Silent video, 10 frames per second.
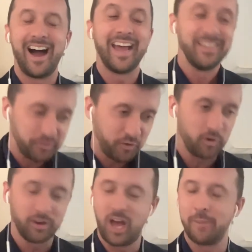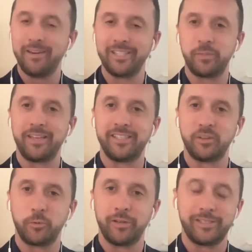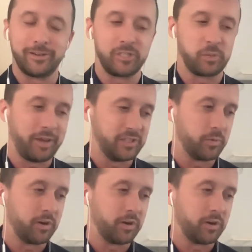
in the foreign lobbying space, in the research space.